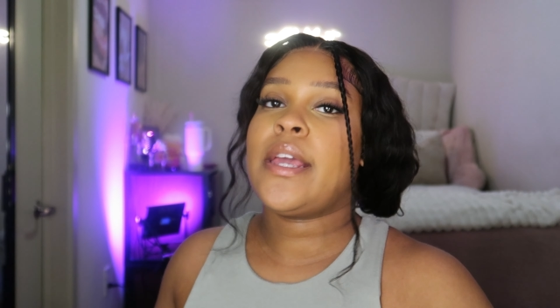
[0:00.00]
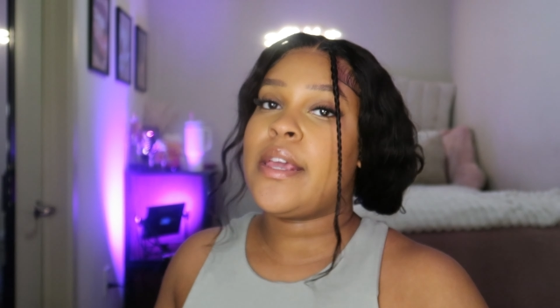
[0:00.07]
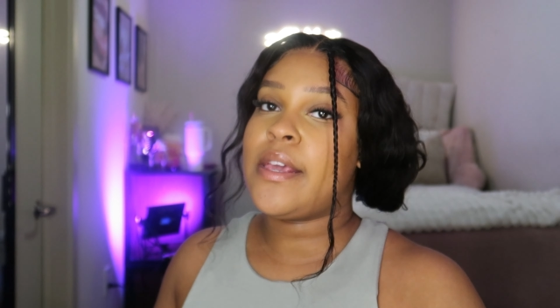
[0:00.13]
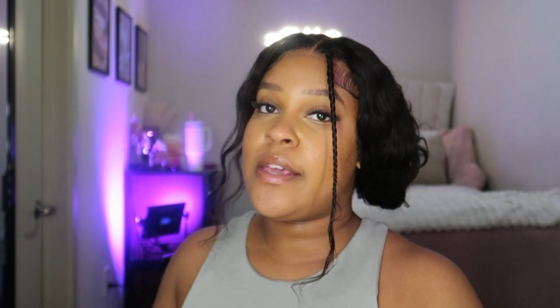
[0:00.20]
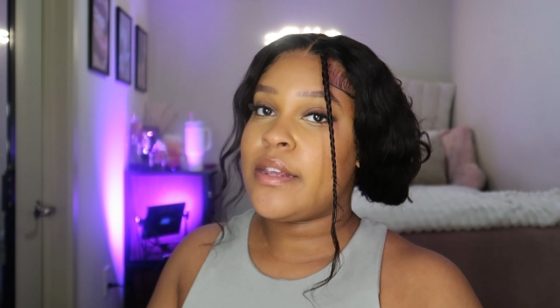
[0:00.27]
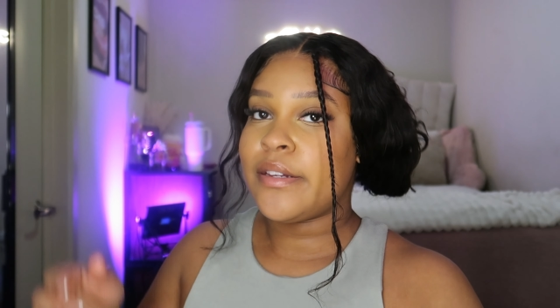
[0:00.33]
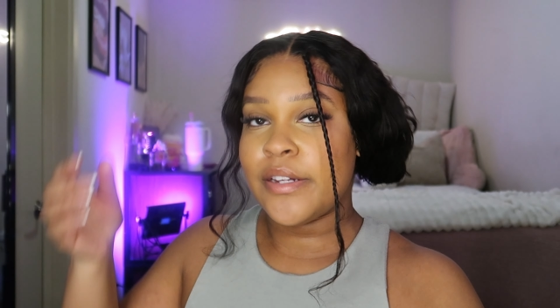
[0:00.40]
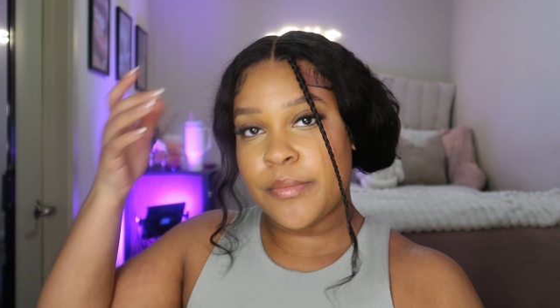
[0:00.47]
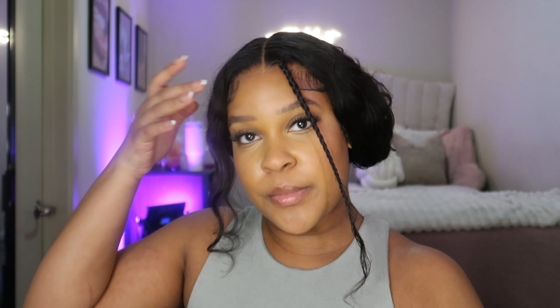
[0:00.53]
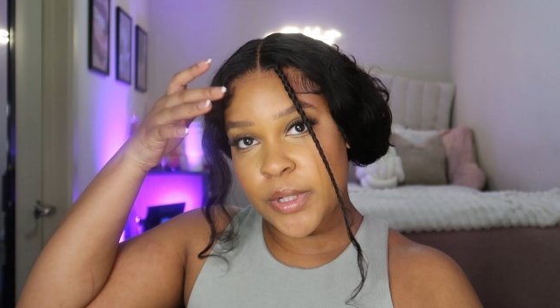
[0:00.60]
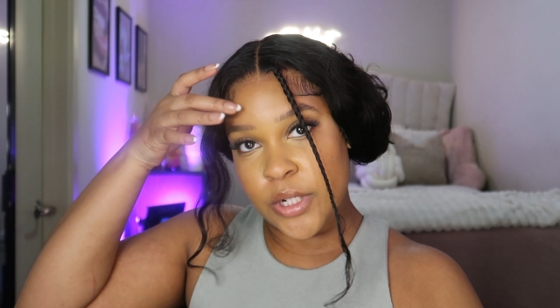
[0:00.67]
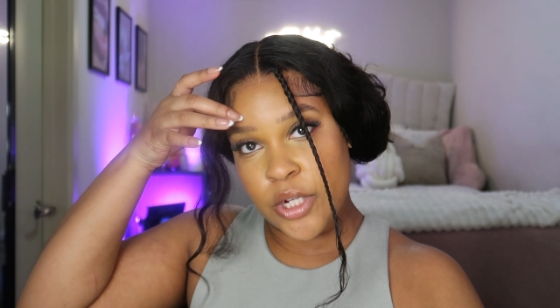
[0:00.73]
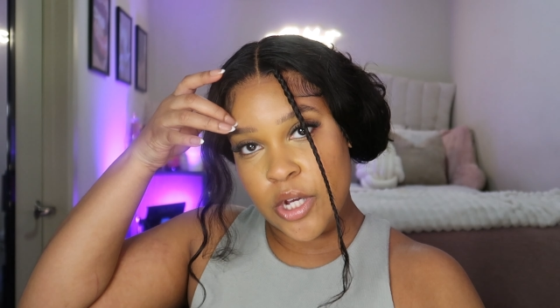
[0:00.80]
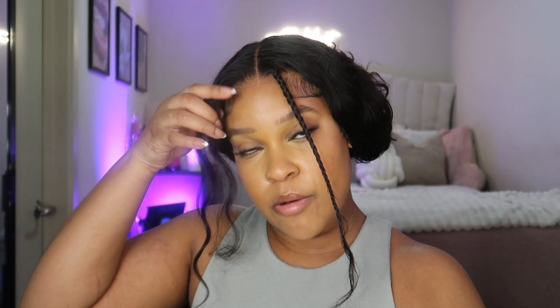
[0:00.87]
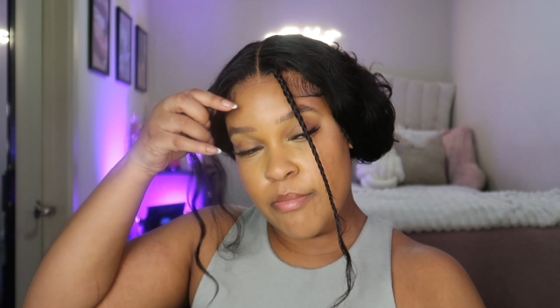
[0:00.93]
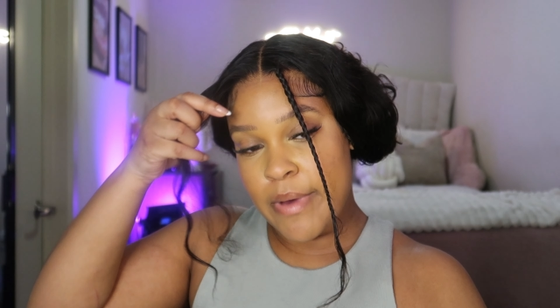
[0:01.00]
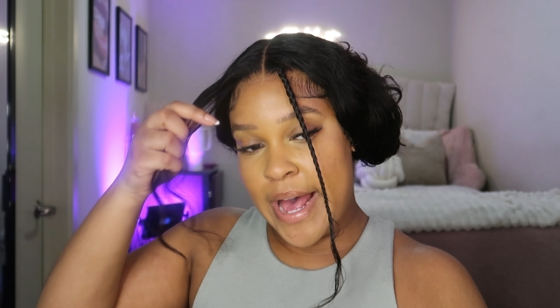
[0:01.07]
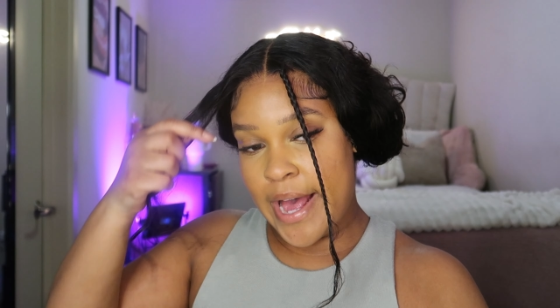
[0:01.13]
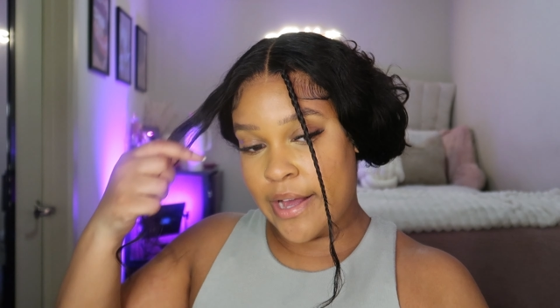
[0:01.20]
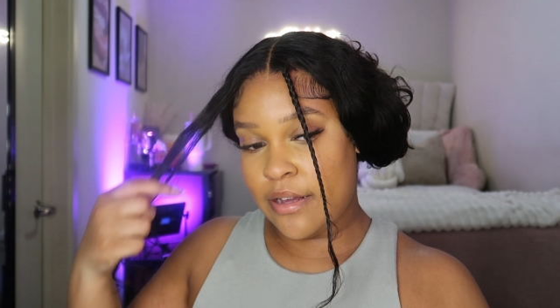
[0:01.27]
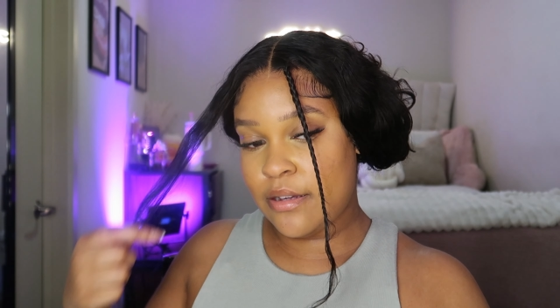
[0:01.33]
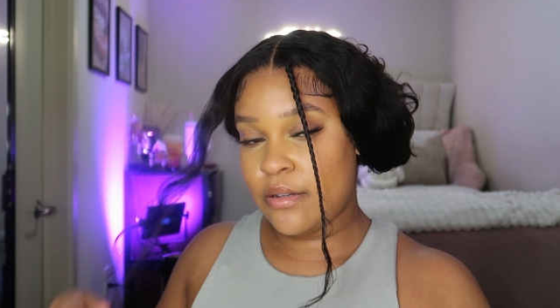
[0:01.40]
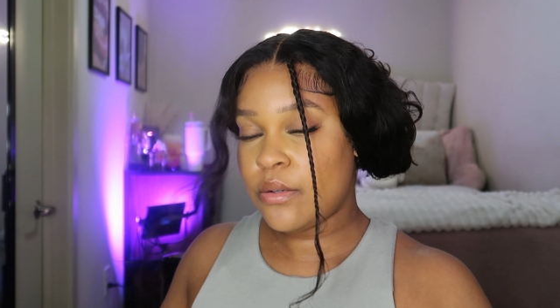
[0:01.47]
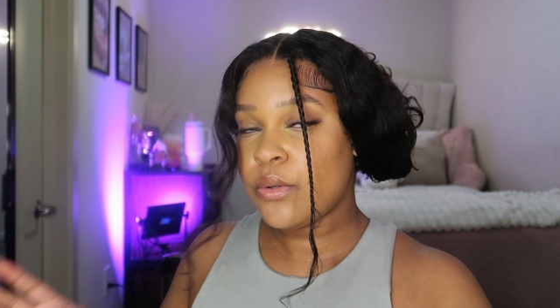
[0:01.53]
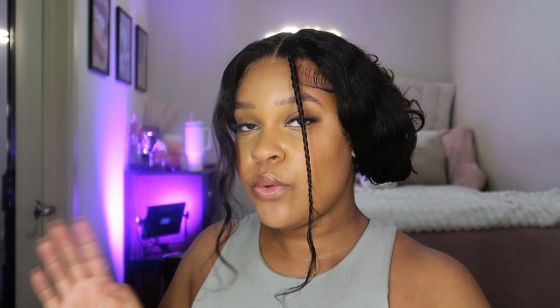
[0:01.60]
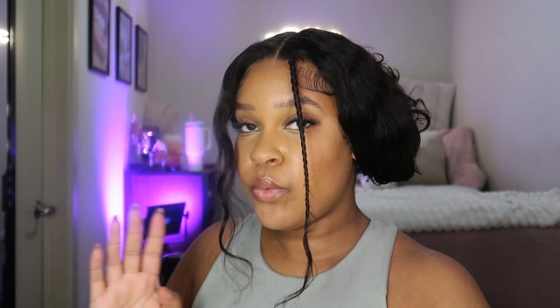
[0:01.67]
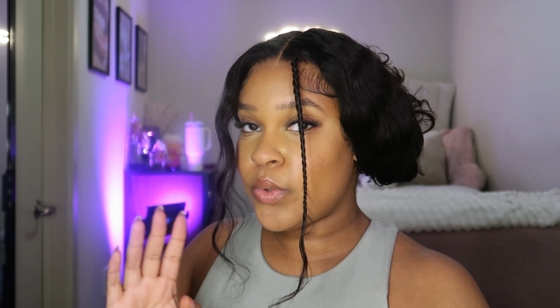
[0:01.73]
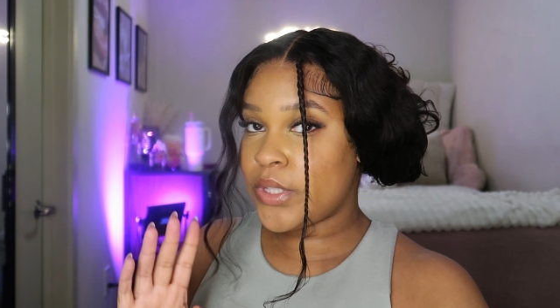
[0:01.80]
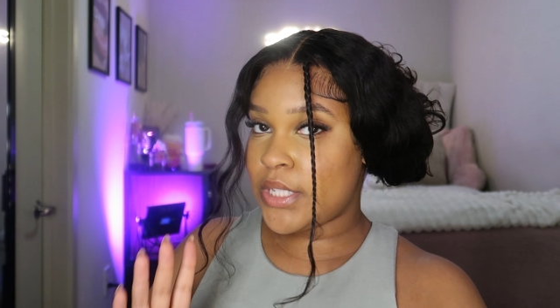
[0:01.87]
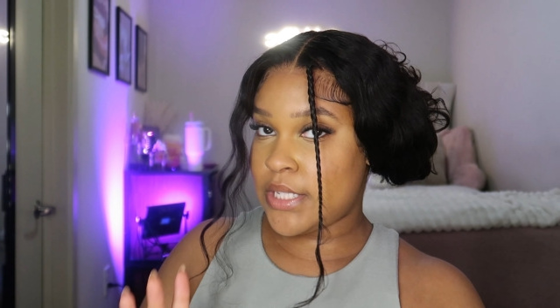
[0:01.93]
and I'm gonna come back
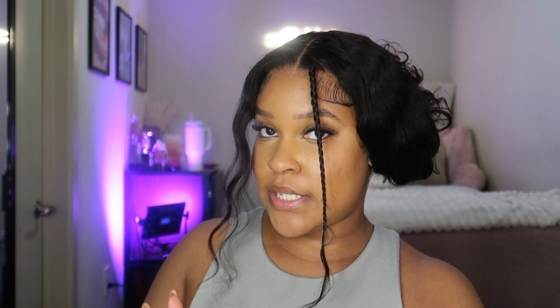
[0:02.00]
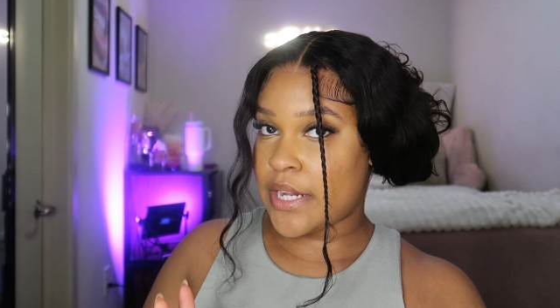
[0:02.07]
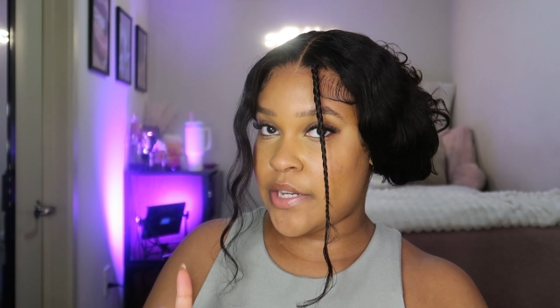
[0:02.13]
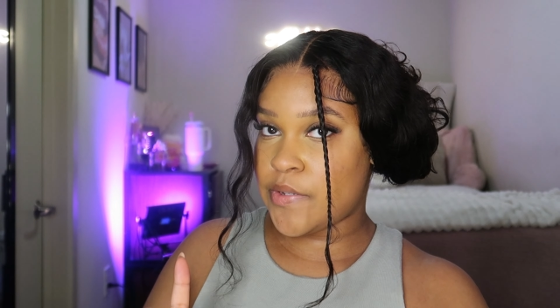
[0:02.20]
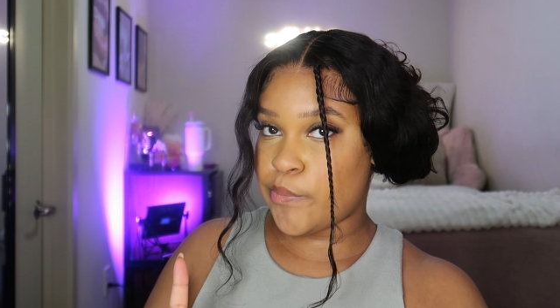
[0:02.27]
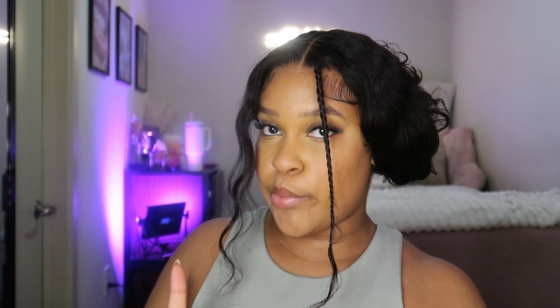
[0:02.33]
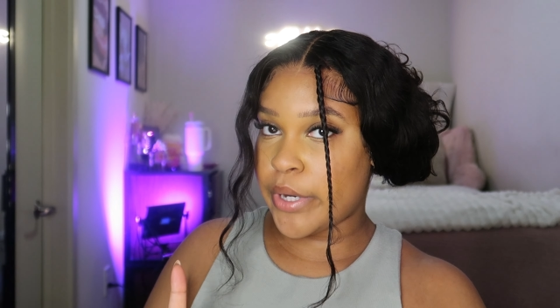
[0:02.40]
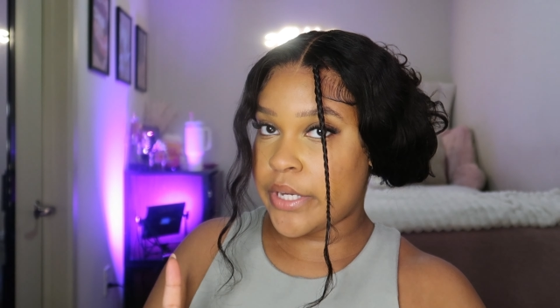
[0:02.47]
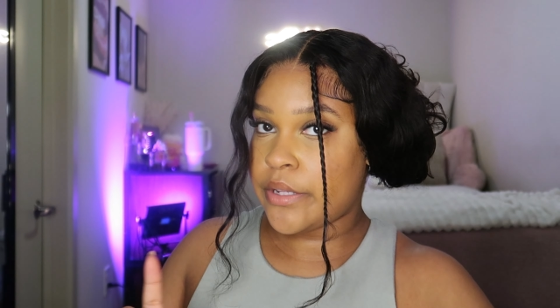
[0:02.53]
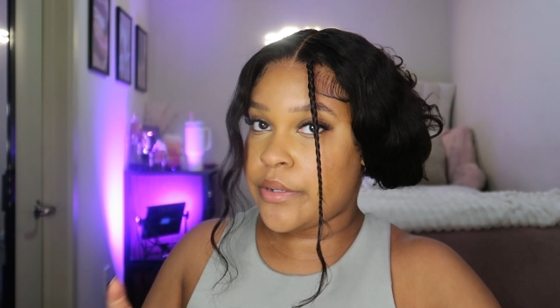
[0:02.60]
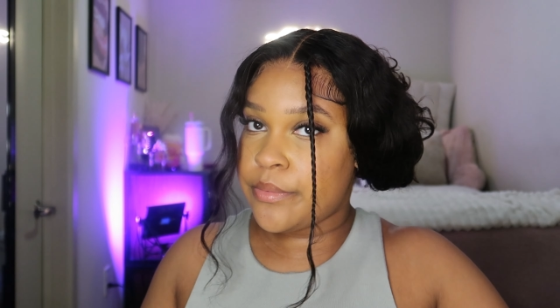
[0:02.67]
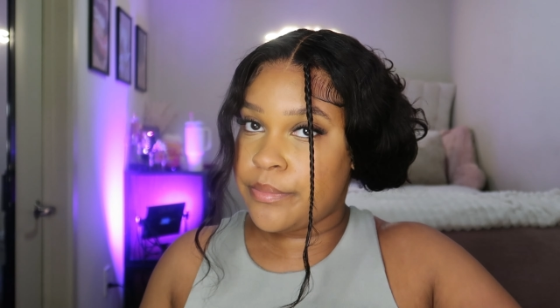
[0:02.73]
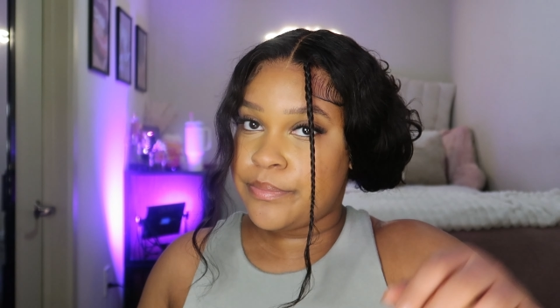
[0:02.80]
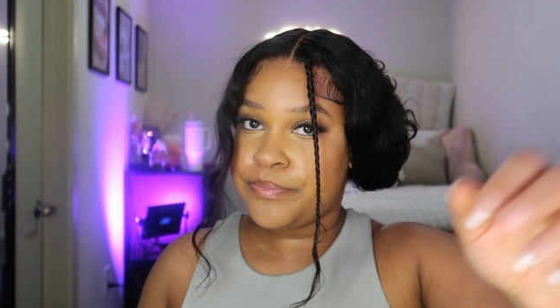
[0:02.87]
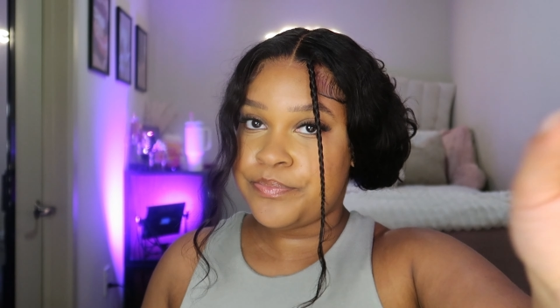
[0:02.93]
when this side is braided.